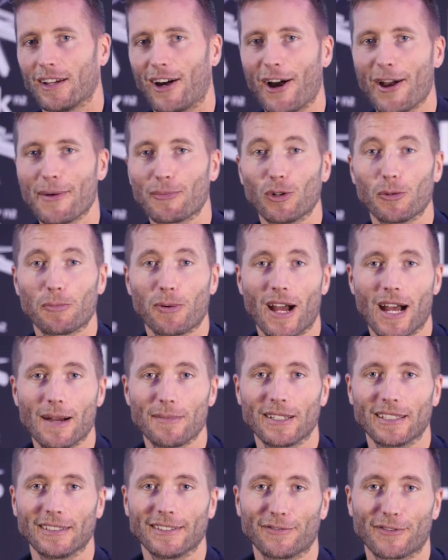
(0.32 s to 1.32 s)
Hi, I'm Will
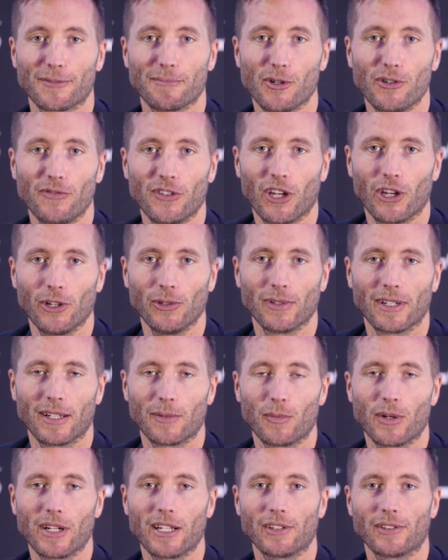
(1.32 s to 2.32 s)
Palmer from Movio,
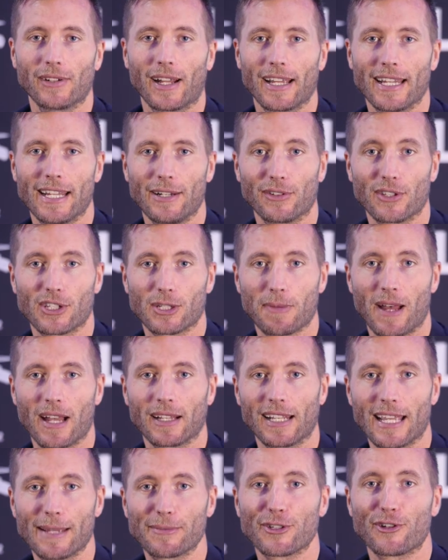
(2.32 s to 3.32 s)
and we're uh, here at the Spark
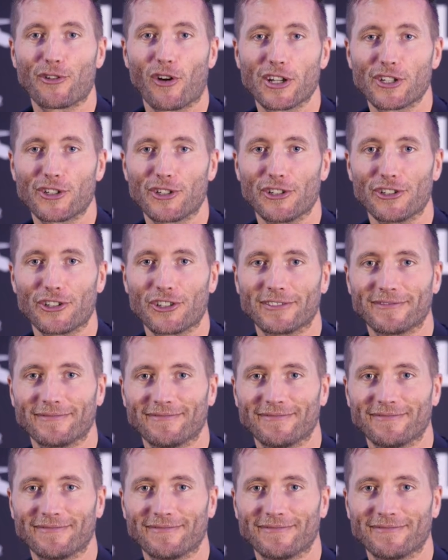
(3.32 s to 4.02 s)
Labs in Christchurch.